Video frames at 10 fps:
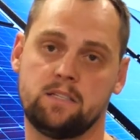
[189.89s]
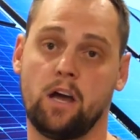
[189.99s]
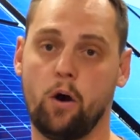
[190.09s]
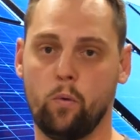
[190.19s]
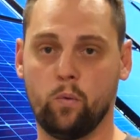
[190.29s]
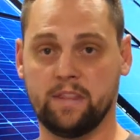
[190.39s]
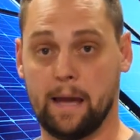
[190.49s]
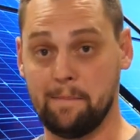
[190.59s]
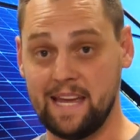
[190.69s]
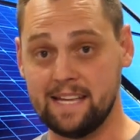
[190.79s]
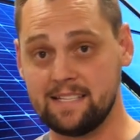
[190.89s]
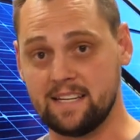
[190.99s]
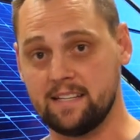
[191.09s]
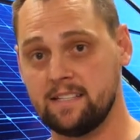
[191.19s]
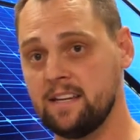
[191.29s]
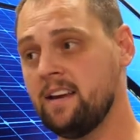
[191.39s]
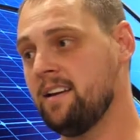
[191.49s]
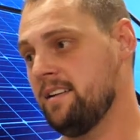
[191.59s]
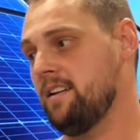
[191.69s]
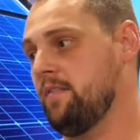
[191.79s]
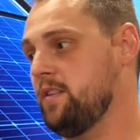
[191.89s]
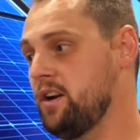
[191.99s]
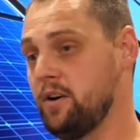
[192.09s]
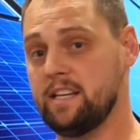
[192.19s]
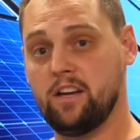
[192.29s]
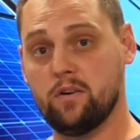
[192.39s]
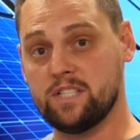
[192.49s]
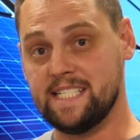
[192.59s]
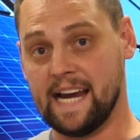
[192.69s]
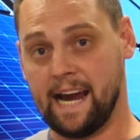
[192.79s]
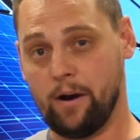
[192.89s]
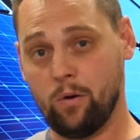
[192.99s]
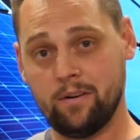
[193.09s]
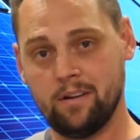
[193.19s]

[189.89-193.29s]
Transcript: So what that means is if the grid goes down